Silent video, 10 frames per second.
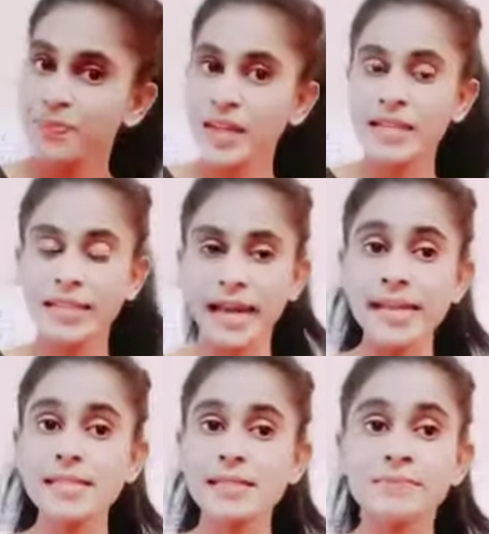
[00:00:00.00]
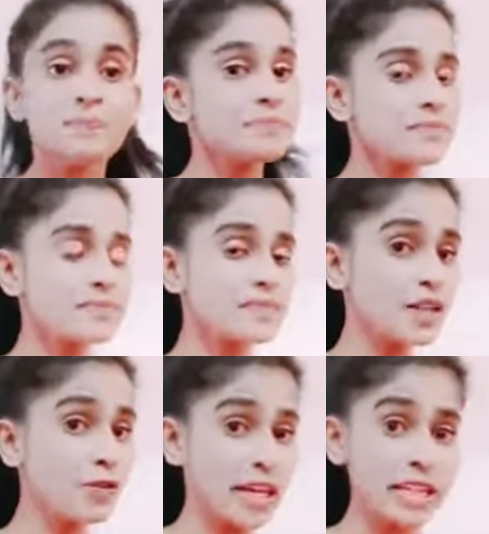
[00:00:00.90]
Yes,
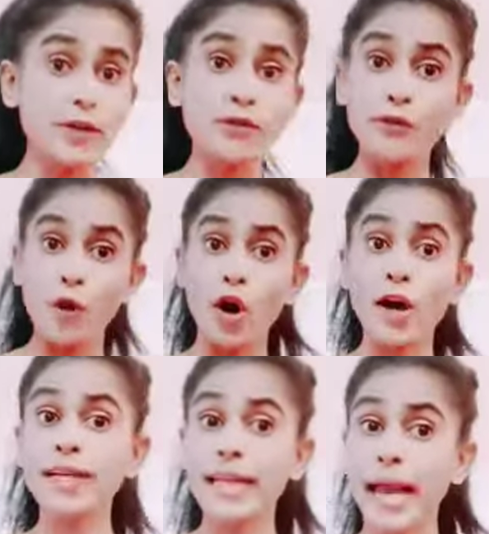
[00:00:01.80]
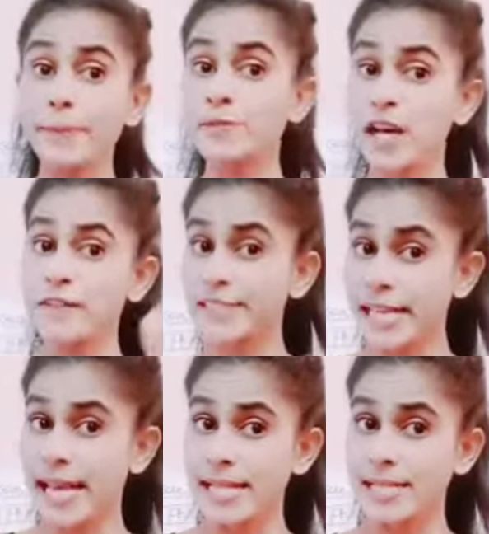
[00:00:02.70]
what are the 4 types of
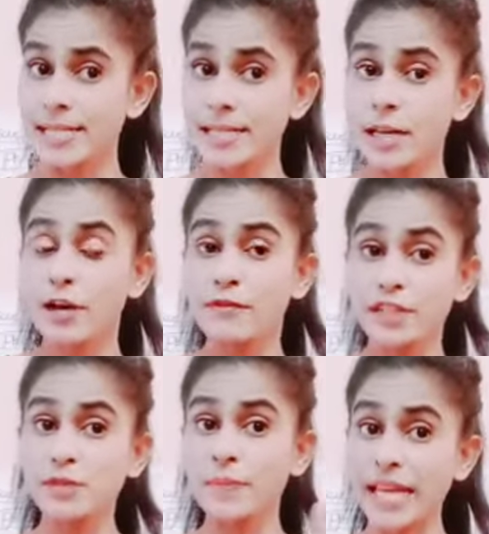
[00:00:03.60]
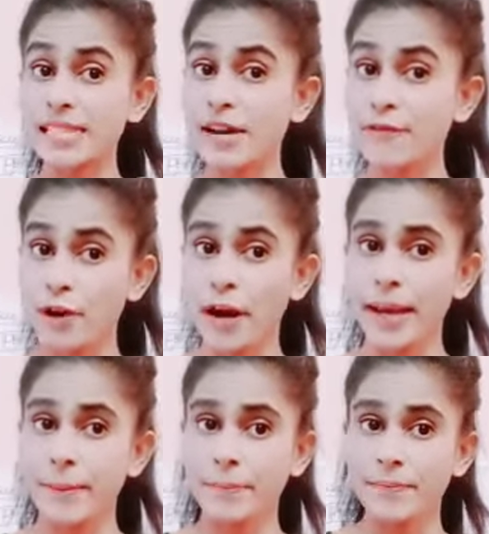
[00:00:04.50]
cells which makes the
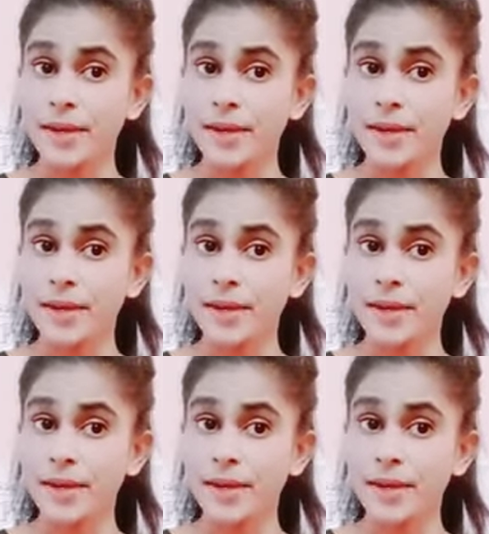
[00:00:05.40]
phloem?